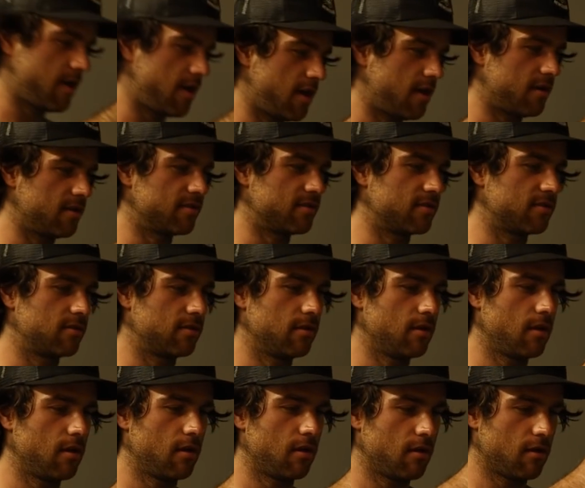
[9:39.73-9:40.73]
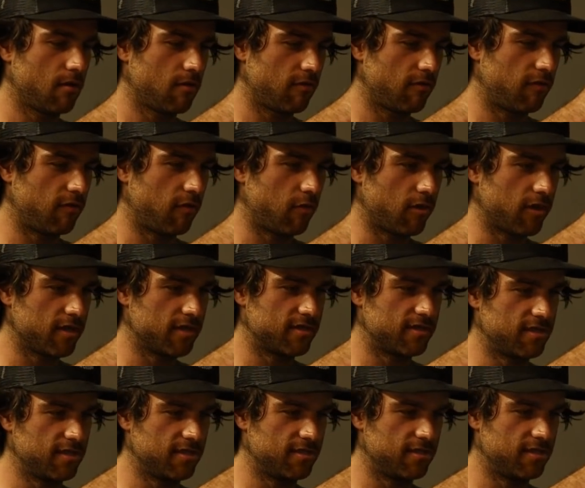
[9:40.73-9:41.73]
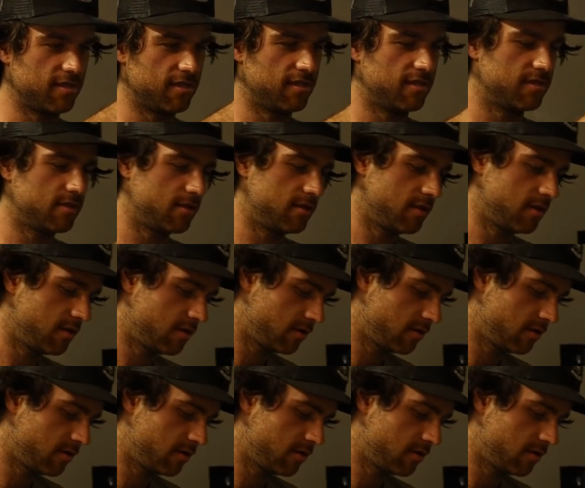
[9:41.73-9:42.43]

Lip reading: head it's 40 cc's